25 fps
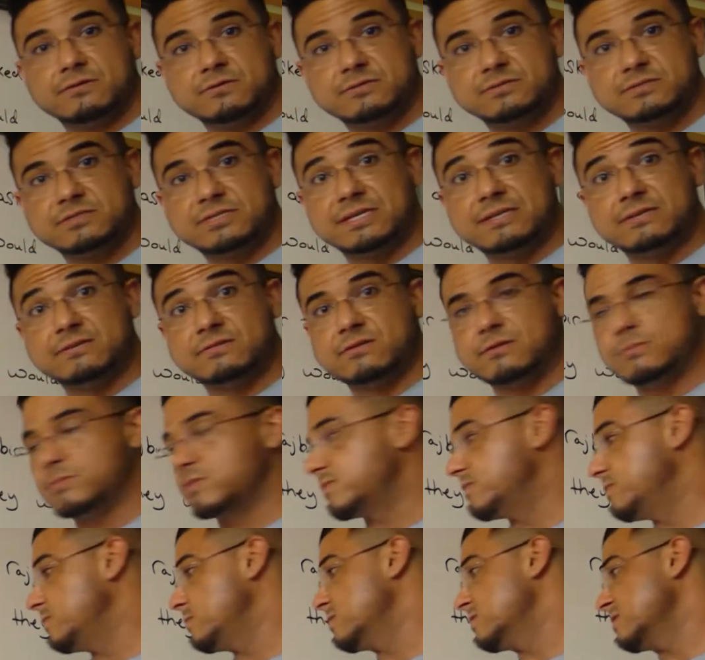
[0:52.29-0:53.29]
Sentence number
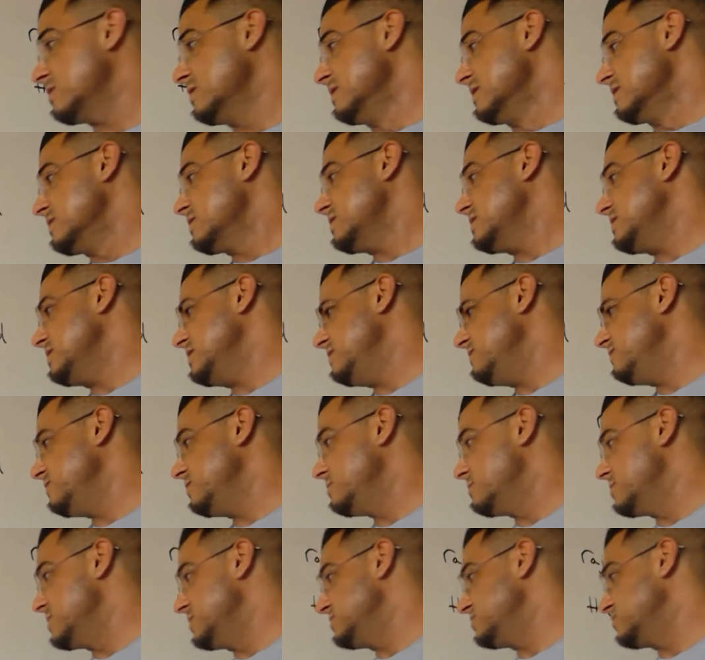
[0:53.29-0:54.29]
4,
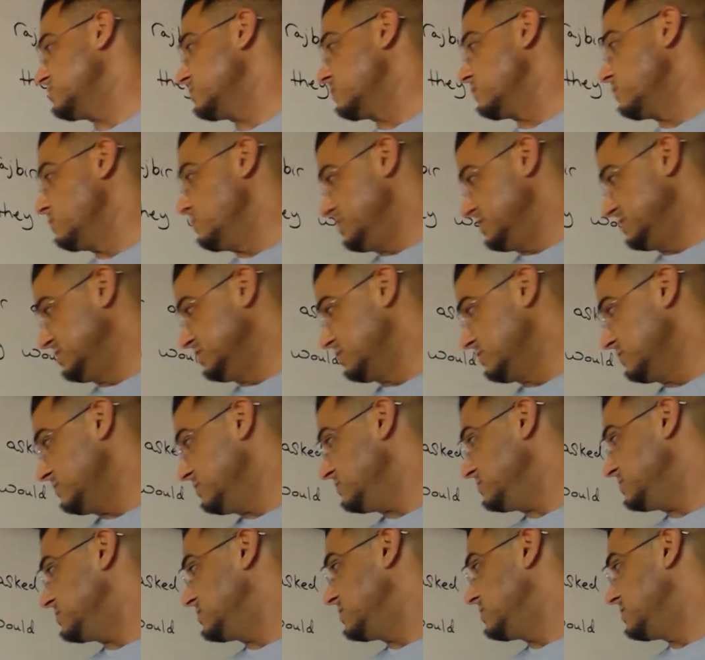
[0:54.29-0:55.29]
"Even Mr.
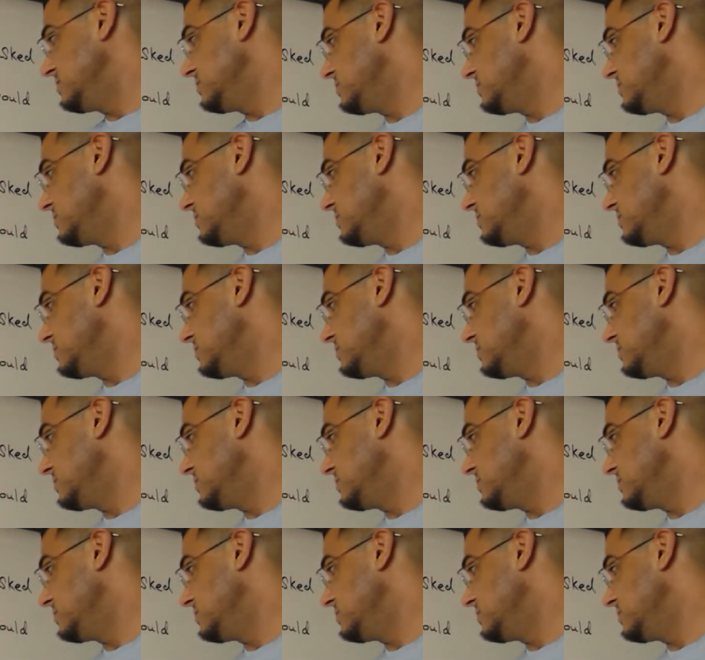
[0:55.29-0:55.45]
Whiskers?"